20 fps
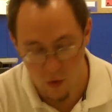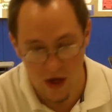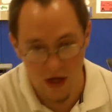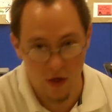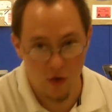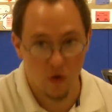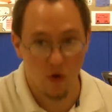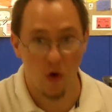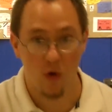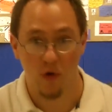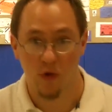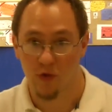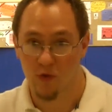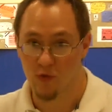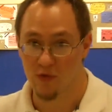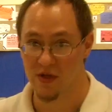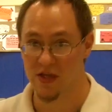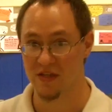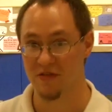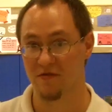when you go
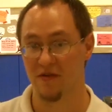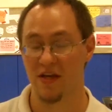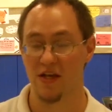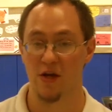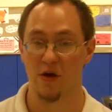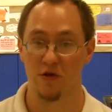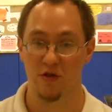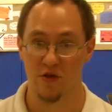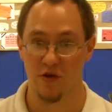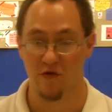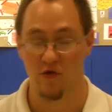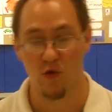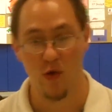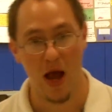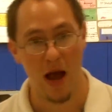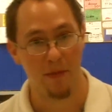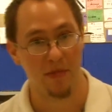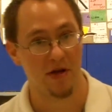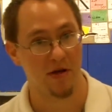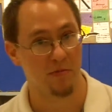through these videos, if
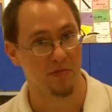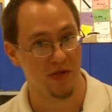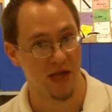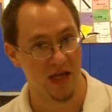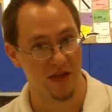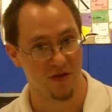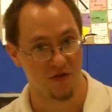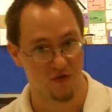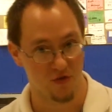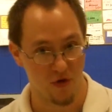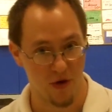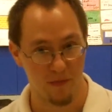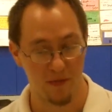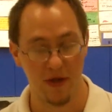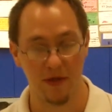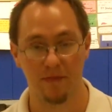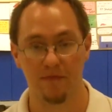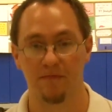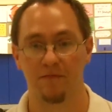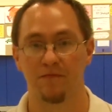you happen to play the
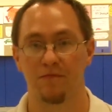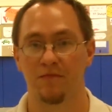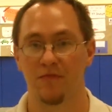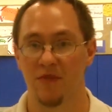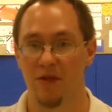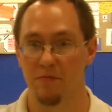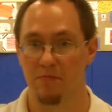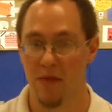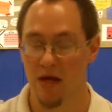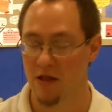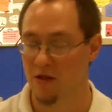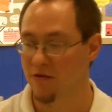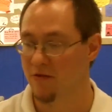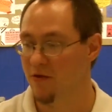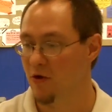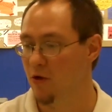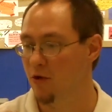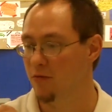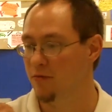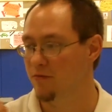trumpet, the
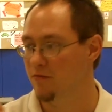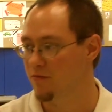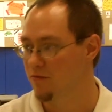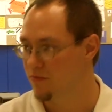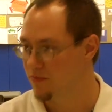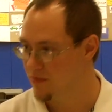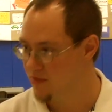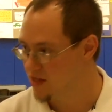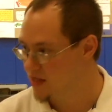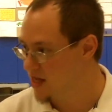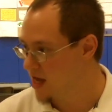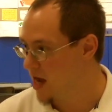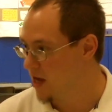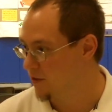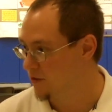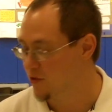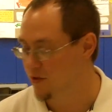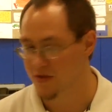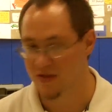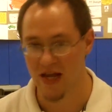mellophone, the
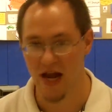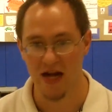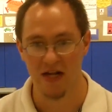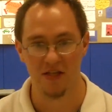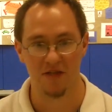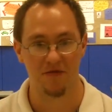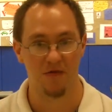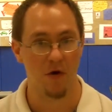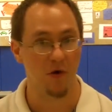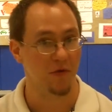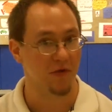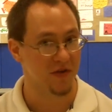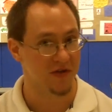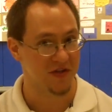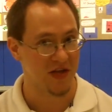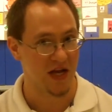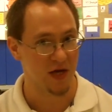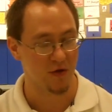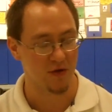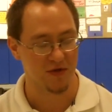alto saxophone,
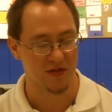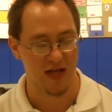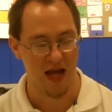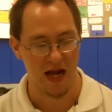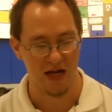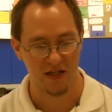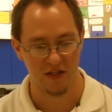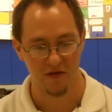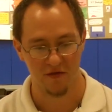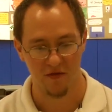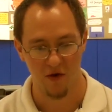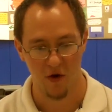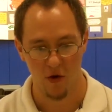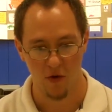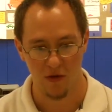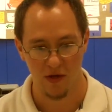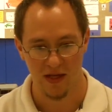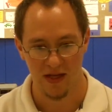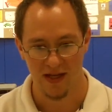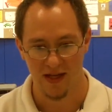the tenor
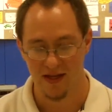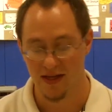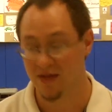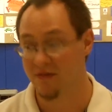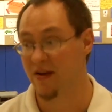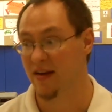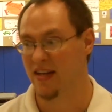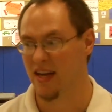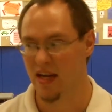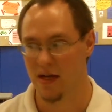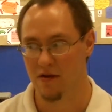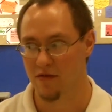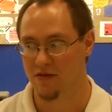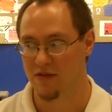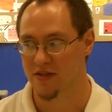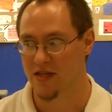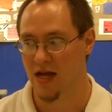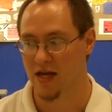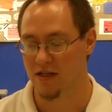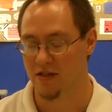saxophone, in fact, any of
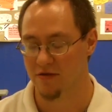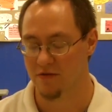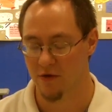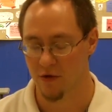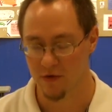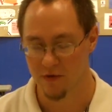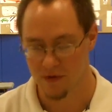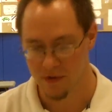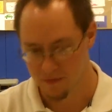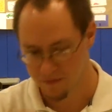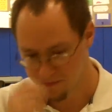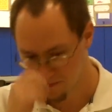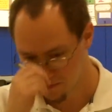the saxophones,